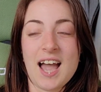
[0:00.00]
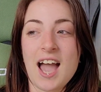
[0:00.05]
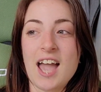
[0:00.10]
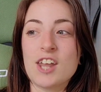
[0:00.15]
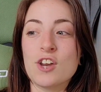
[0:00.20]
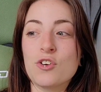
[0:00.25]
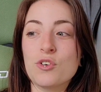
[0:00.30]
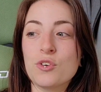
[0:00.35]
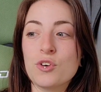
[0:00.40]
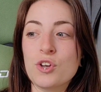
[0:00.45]

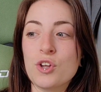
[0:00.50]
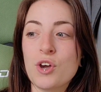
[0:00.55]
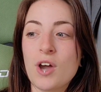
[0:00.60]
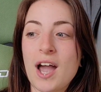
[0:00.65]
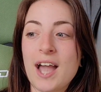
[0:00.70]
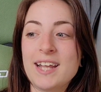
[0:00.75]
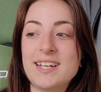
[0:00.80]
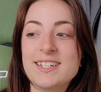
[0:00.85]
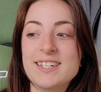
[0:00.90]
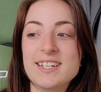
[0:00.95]
I don't know,
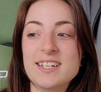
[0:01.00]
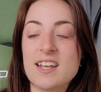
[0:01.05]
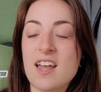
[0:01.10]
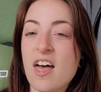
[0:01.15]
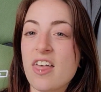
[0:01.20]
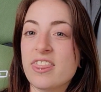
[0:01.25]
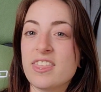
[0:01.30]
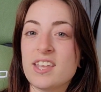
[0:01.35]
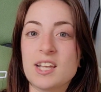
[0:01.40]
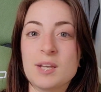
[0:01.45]
I did
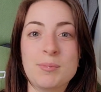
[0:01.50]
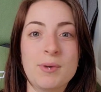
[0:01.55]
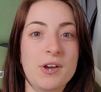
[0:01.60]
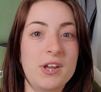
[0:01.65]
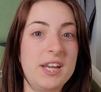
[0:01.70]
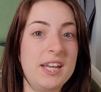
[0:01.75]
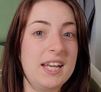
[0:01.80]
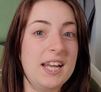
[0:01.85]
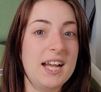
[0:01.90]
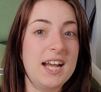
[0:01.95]
not think
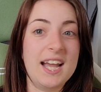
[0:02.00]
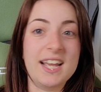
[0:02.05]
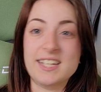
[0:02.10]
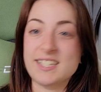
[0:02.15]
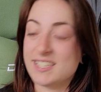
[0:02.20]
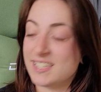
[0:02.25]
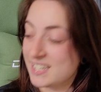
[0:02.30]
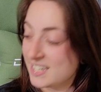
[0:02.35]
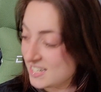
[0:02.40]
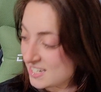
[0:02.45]
about it. I
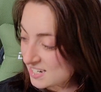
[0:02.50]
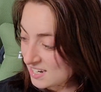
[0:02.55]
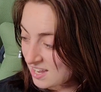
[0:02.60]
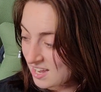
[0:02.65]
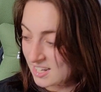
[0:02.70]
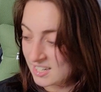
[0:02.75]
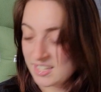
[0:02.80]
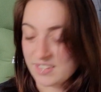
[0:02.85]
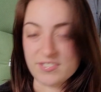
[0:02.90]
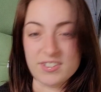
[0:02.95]
did
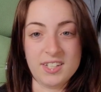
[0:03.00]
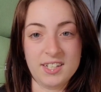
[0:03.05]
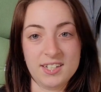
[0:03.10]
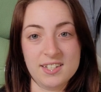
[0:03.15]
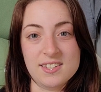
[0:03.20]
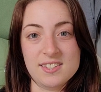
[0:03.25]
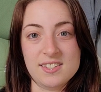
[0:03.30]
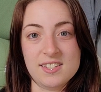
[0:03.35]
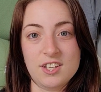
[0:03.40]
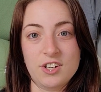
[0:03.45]
not even
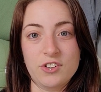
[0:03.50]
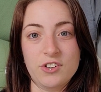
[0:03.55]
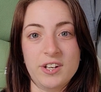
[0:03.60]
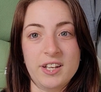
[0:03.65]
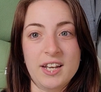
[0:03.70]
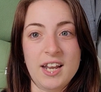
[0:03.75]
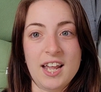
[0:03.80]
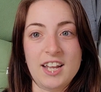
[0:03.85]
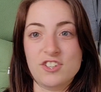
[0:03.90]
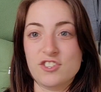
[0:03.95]
consider
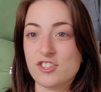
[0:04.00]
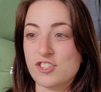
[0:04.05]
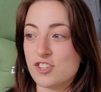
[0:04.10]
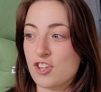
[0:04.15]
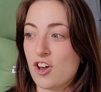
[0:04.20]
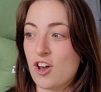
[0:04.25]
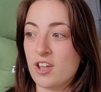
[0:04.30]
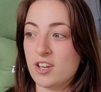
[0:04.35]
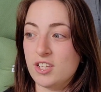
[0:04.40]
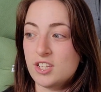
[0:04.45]
it. I just
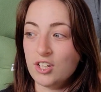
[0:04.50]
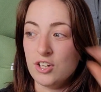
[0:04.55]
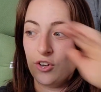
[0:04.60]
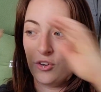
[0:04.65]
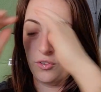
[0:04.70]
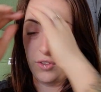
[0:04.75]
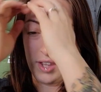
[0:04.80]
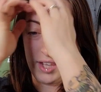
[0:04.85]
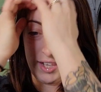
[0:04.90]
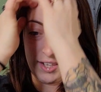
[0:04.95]
thought, you
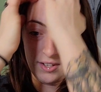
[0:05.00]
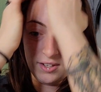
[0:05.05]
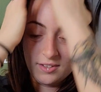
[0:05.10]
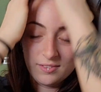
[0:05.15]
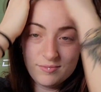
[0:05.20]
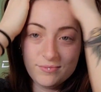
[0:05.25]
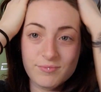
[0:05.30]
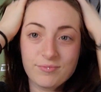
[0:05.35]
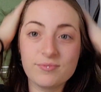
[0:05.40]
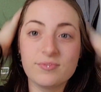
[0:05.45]
know, like
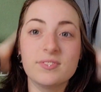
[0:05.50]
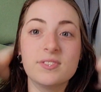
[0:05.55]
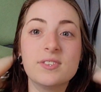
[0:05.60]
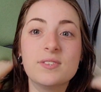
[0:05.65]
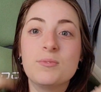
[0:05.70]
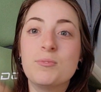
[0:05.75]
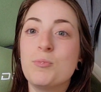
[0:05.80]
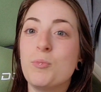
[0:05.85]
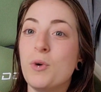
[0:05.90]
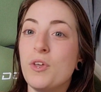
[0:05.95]

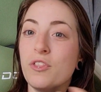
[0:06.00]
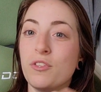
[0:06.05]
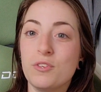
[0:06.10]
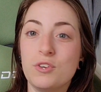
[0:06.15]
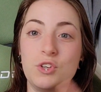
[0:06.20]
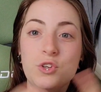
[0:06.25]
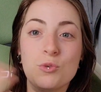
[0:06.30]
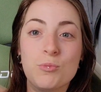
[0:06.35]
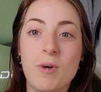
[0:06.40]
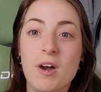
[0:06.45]

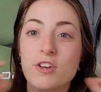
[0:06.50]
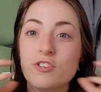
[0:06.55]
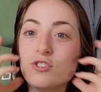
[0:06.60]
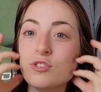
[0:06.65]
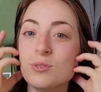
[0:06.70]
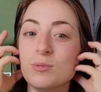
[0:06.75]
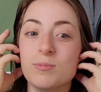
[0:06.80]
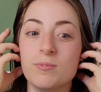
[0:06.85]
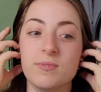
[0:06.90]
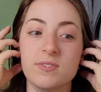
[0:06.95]
with new
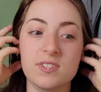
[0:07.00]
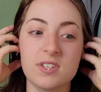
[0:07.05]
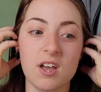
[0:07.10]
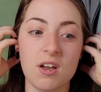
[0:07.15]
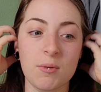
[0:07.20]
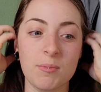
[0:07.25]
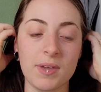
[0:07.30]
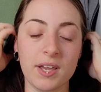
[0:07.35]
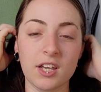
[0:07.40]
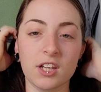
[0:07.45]
mushrooms,
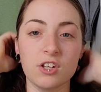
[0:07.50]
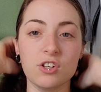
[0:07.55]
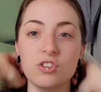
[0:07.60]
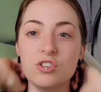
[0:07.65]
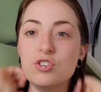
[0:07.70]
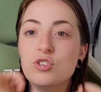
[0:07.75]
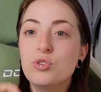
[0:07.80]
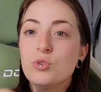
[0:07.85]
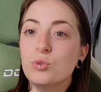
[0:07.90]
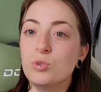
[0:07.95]
I'll make a
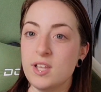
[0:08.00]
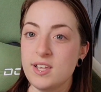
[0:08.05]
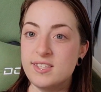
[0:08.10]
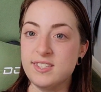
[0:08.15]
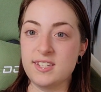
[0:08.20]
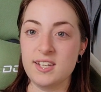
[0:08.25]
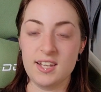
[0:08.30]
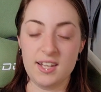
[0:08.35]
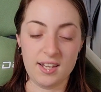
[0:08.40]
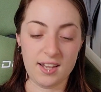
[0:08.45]
new
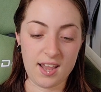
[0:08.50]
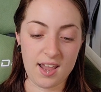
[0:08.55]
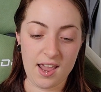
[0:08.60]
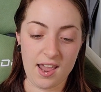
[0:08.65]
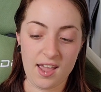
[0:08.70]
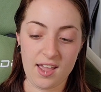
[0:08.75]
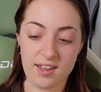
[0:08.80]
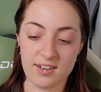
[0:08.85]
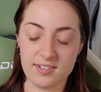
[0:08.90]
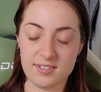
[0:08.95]
listing
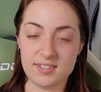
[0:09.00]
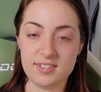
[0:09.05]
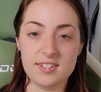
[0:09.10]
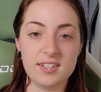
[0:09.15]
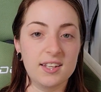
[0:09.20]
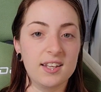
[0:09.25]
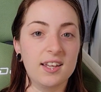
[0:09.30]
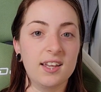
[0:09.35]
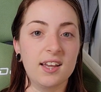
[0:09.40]
and